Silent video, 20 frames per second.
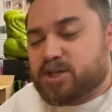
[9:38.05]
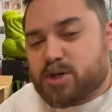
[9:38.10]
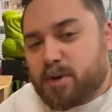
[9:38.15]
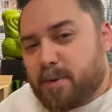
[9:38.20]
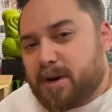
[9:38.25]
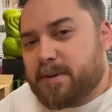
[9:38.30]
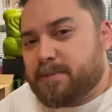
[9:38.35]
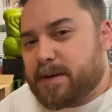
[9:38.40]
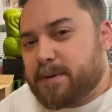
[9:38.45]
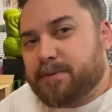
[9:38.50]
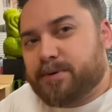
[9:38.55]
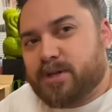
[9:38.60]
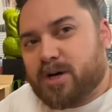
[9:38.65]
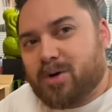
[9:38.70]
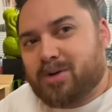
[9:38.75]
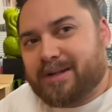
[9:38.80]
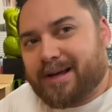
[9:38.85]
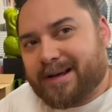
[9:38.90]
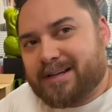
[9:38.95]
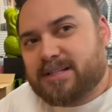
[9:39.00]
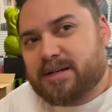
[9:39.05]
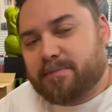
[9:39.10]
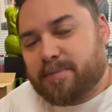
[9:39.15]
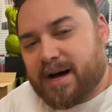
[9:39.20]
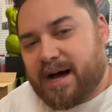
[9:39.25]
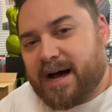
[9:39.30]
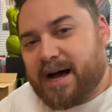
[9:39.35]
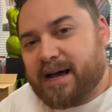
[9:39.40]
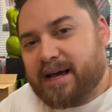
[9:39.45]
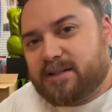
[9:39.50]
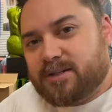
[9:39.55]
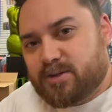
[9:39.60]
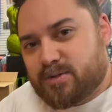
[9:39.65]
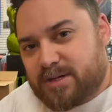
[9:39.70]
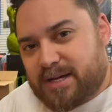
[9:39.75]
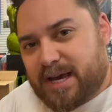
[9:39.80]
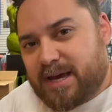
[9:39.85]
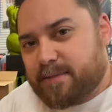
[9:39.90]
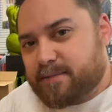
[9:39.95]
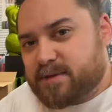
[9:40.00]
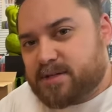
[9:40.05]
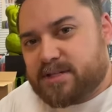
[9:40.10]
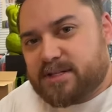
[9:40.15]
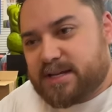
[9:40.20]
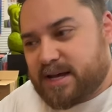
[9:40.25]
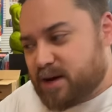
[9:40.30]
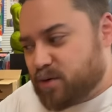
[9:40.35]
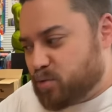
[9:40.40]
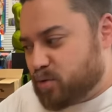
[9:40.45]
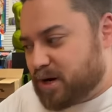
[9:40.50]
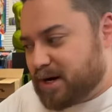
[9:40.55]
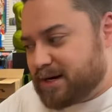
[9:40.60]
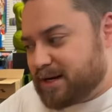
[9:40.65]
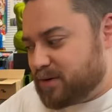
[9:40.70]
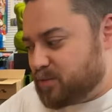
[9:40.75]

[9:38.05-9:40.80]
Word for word: So many people though like to buy new games day one.